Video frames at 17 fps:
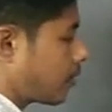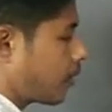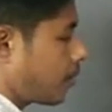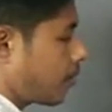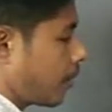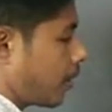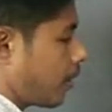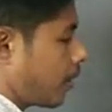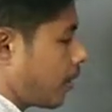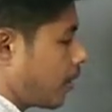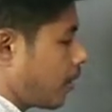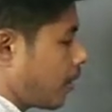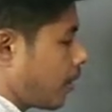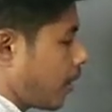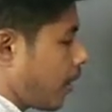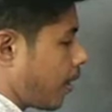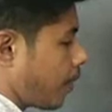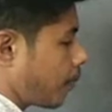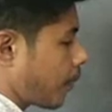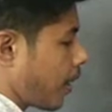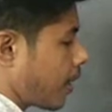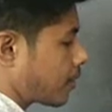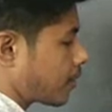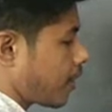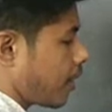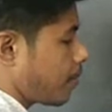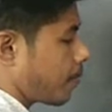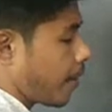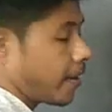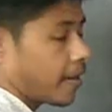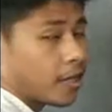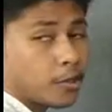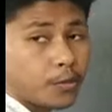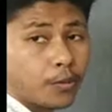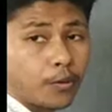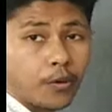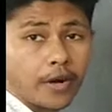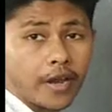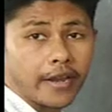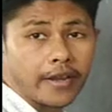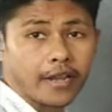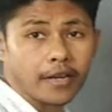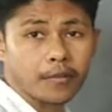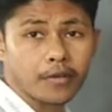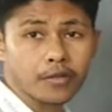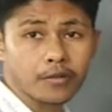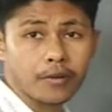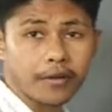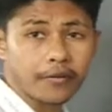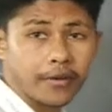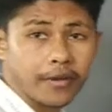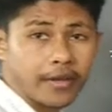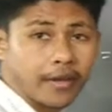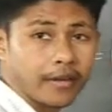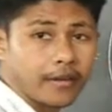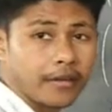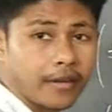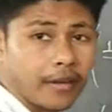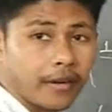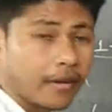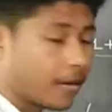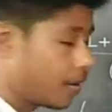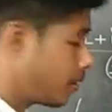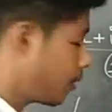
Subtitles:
similarly here plus I minus 4i, that means what we get here?